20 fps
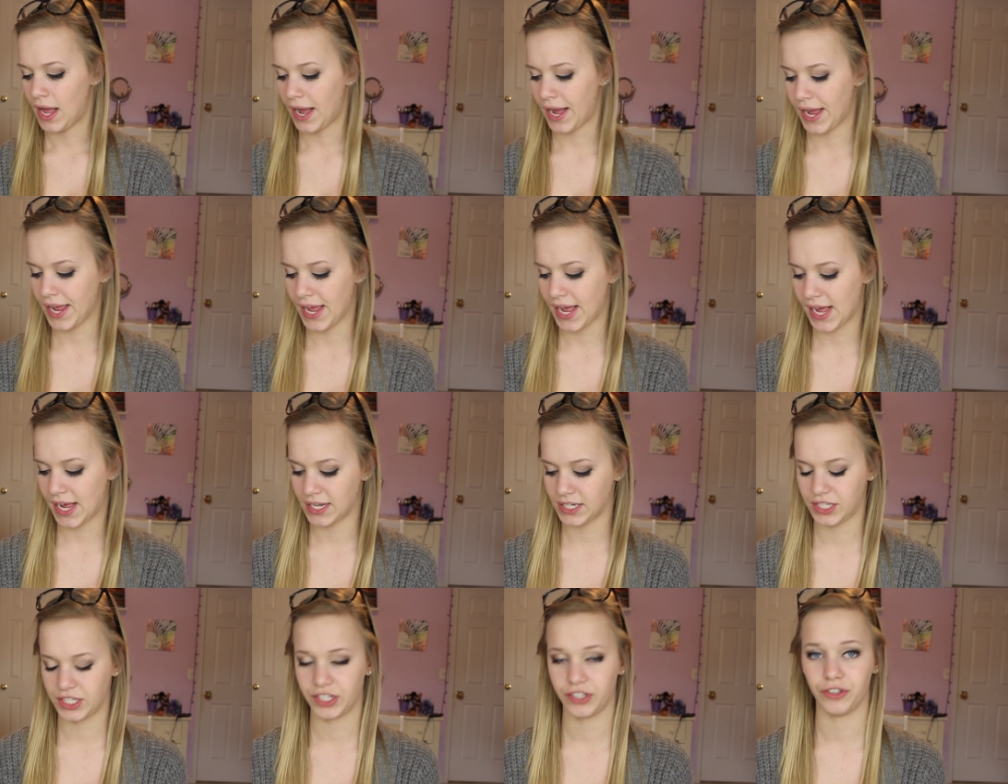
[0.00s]
I
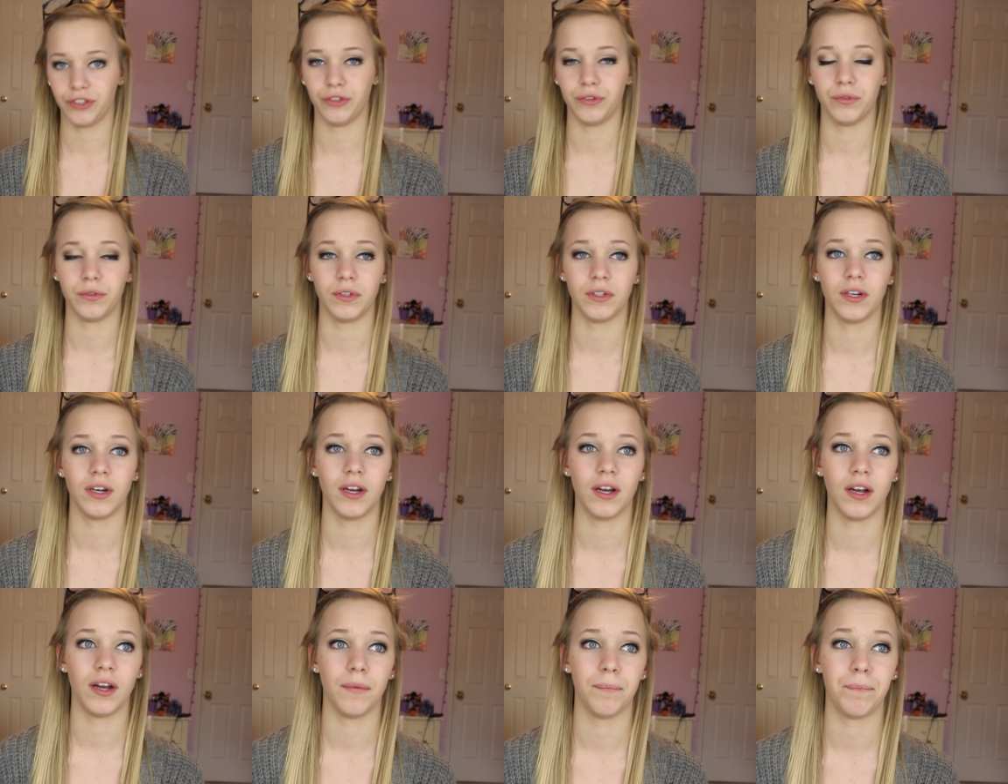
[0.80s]
had to
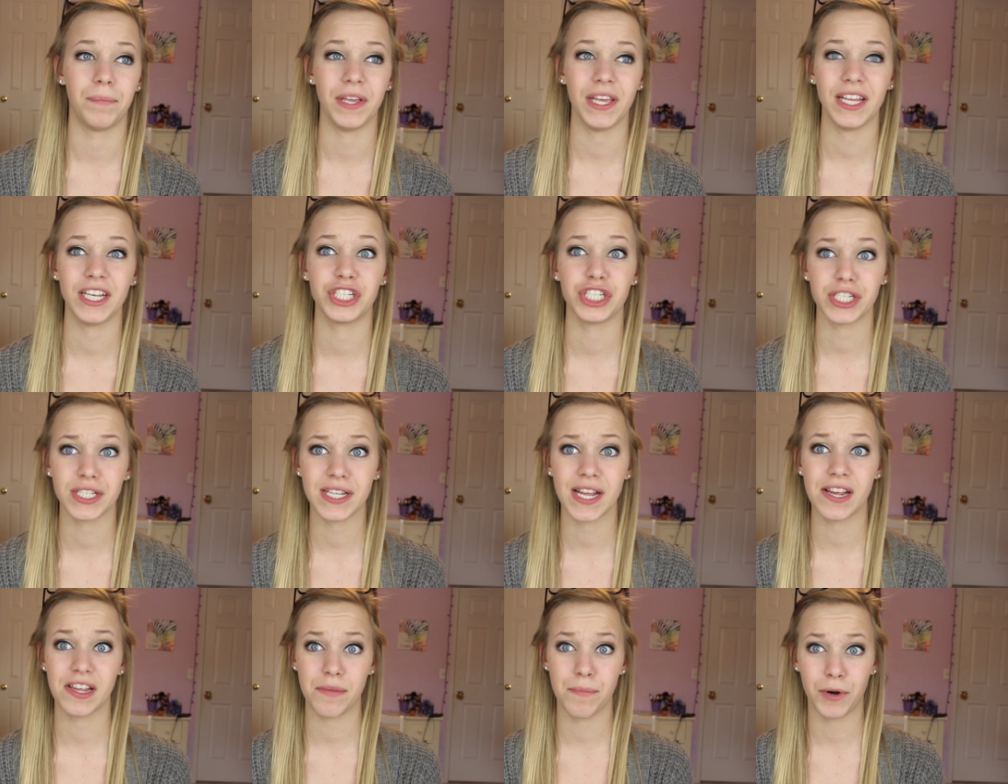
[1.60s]
be just like